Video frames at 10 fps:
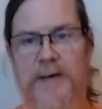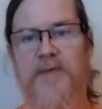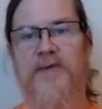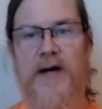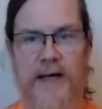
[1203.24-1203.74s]

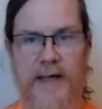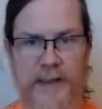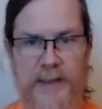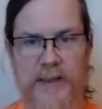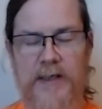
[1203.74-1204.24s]

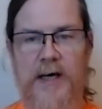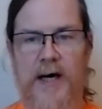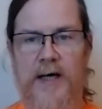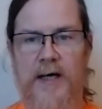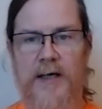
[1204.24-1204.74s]
provide
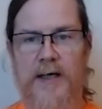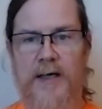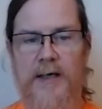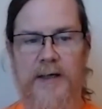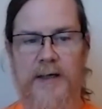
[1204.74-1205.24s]

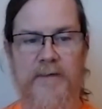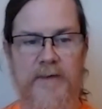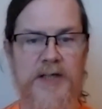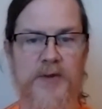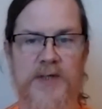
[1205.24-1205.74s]
a
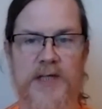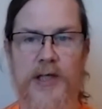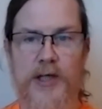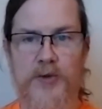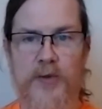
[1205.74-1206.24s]
virtuous
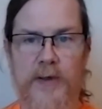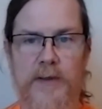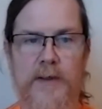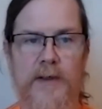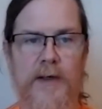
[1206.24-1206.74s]
loop
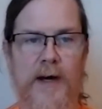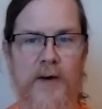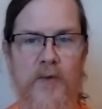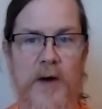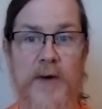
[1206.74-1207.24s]

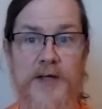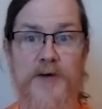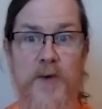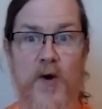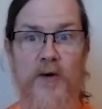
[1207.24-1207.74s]
where we
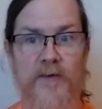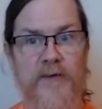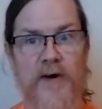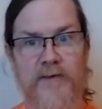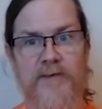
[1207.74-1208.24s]
do more
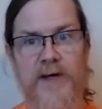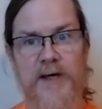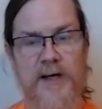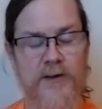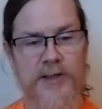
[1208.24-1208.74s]
of
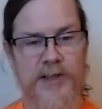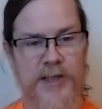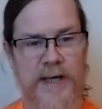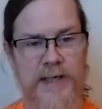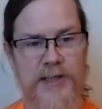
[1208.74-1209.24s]
the culture
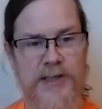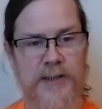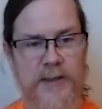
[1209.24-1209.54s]
change.